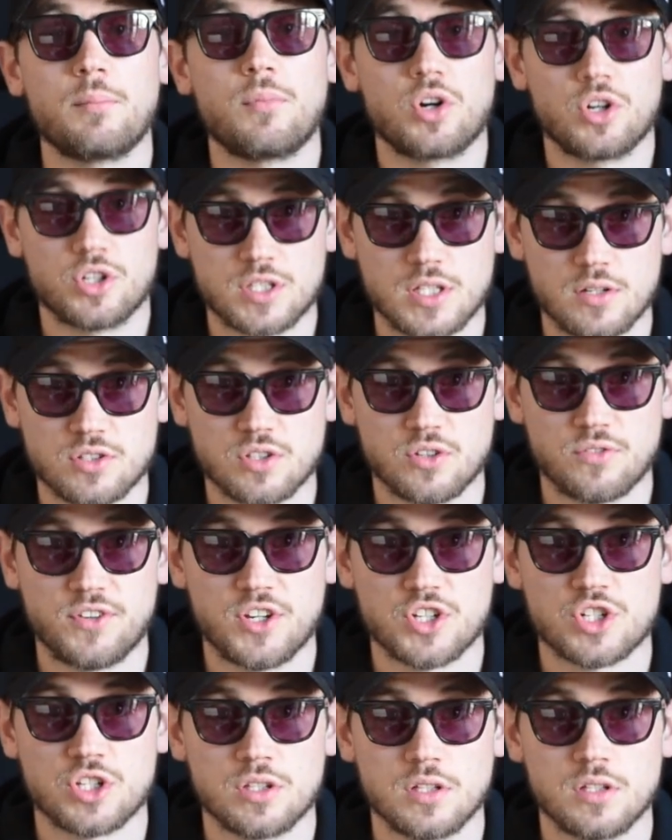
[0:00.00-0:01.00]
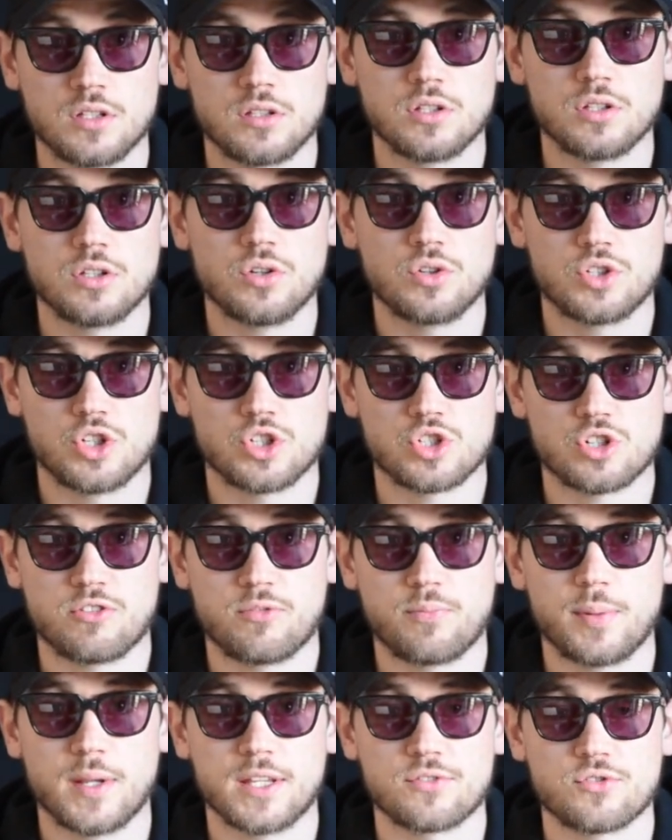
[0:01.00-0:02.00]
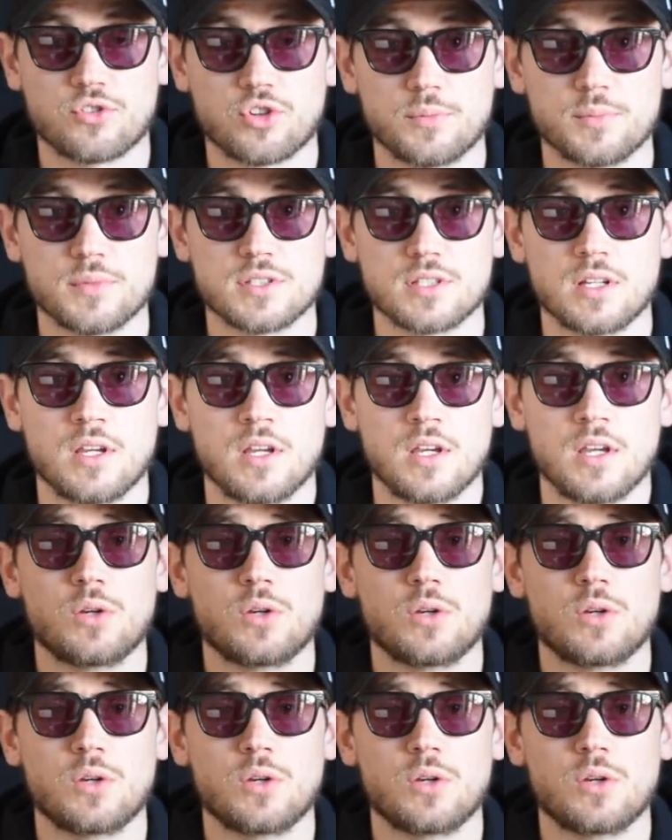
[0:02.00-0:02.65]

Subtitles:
more self-sufficient in the usage of platforms,